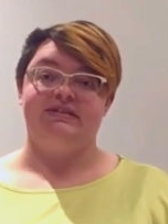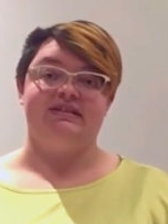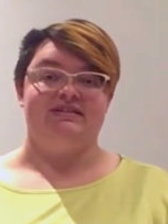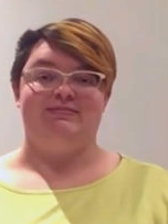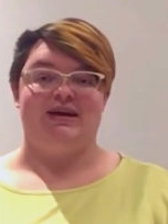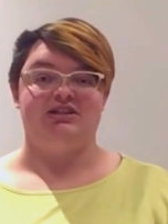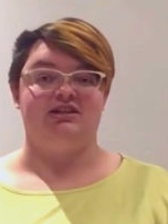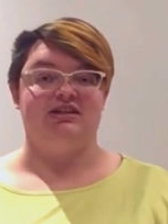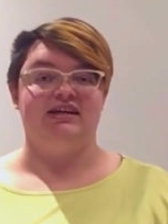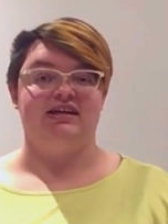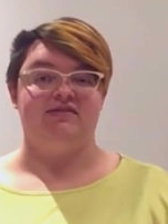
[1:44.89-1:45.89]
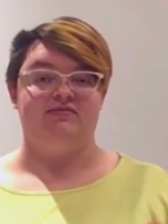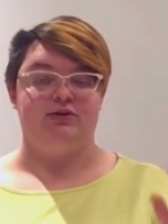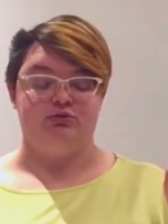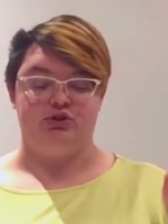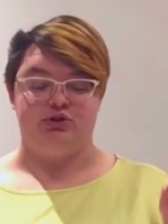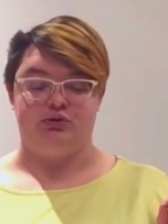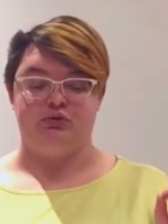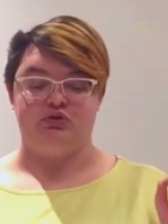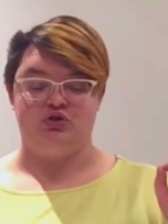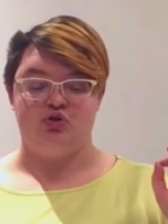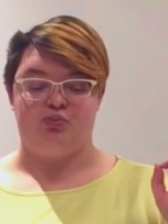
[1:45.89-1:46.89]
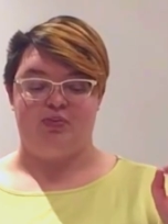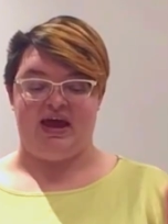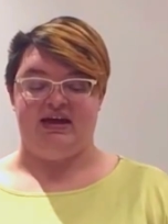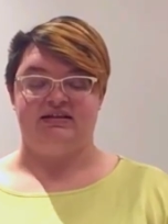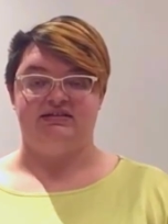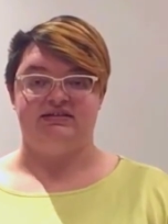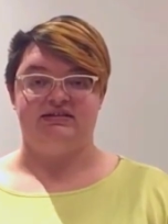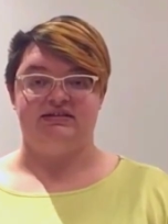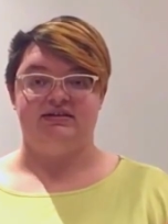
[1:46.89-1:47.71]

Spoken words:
especially if you choose to paint.